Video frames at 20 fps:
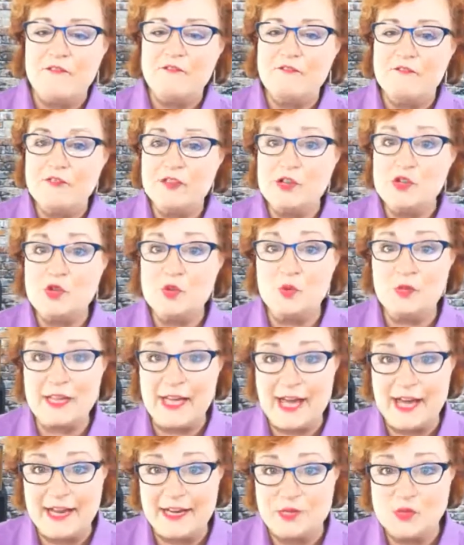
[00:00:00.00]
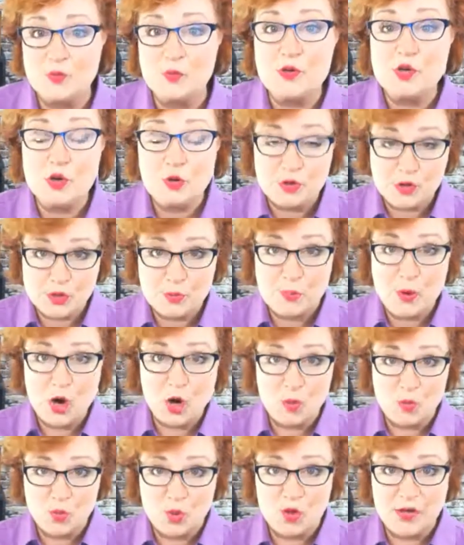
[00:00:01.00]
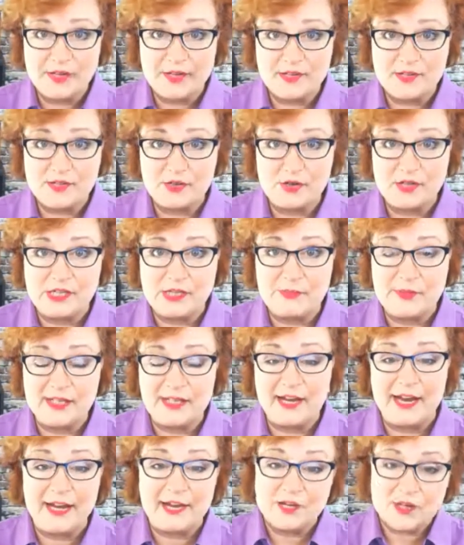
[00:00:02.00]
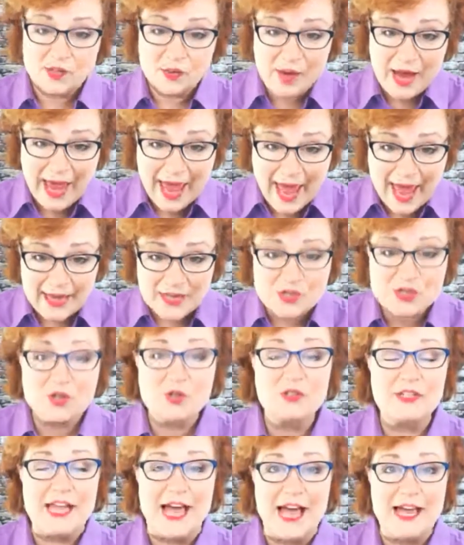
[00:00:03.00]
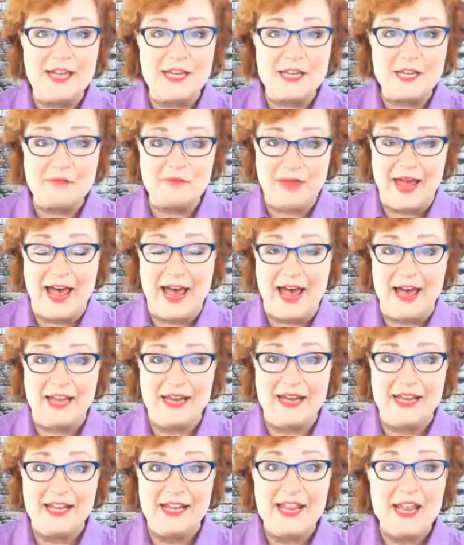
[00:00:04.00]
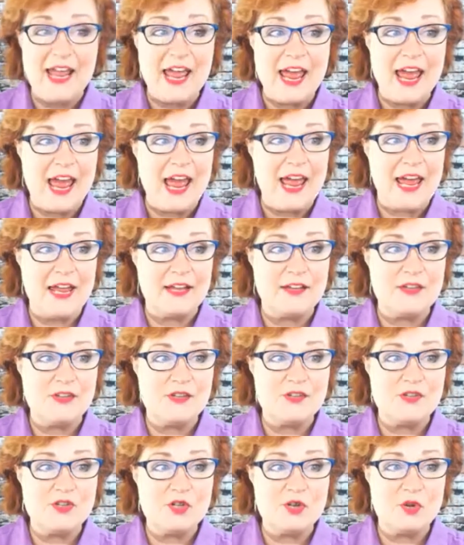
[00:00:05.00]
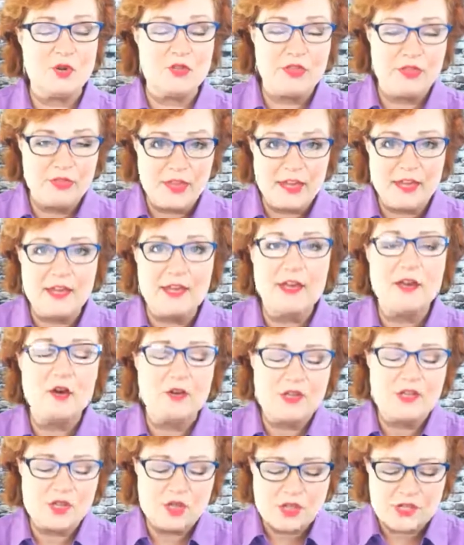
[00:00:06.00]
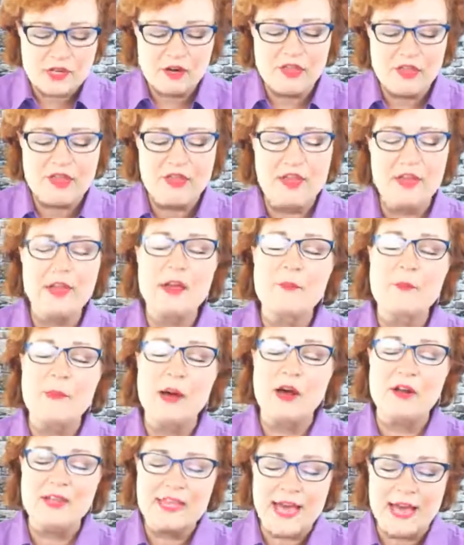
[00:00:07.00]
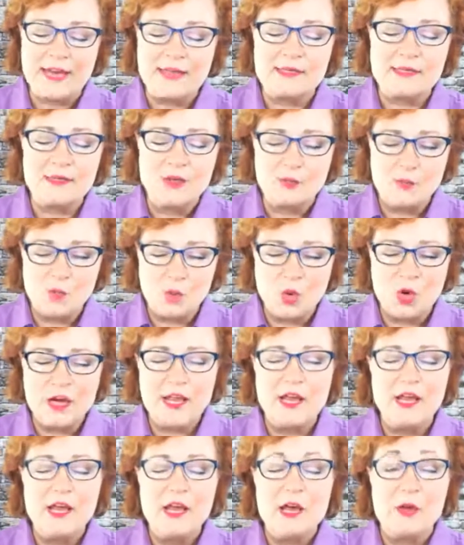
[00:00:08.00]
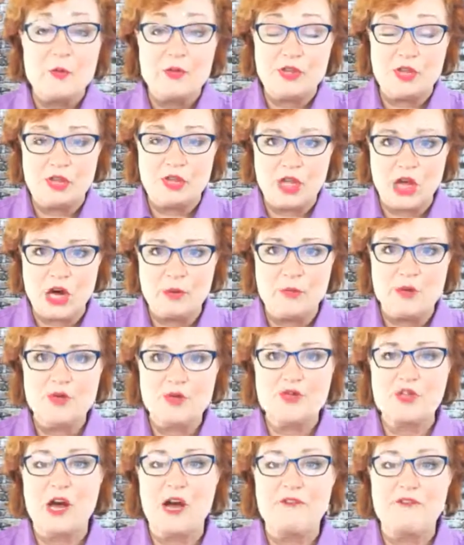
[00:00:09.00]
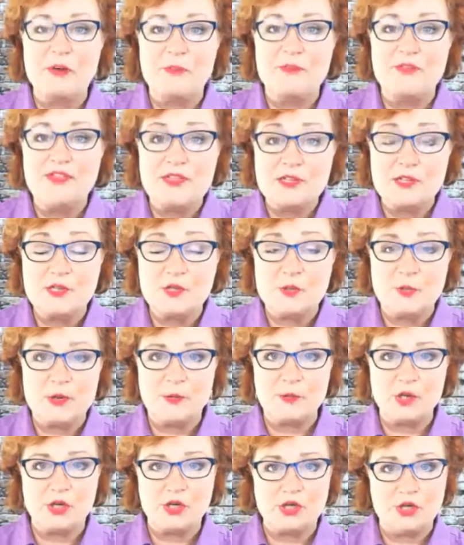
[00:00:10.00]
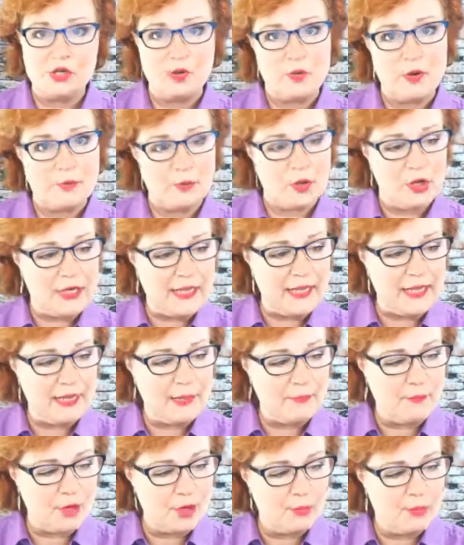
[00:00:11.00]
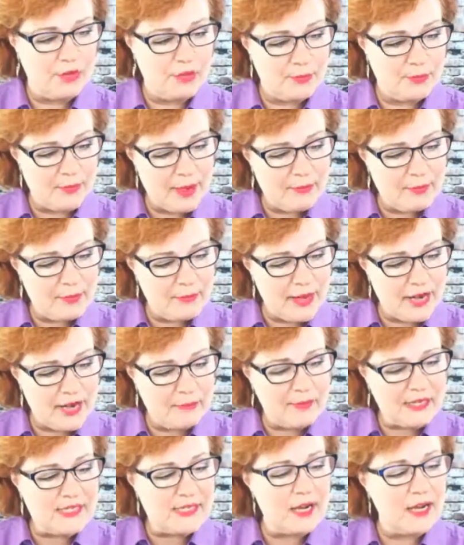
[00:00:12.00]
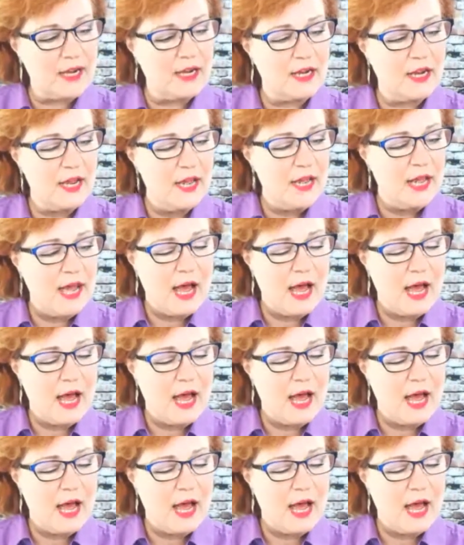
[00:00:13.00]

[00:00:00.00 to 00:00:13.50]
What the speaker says: Visualize what your tomorrow morning is going to be like. So as you're lying in bed and you're thinking, or you start thinking about, yes, in the morning when the alarm goes off, this is what I'm going to do. I'm going to put the peppermint on my tongue.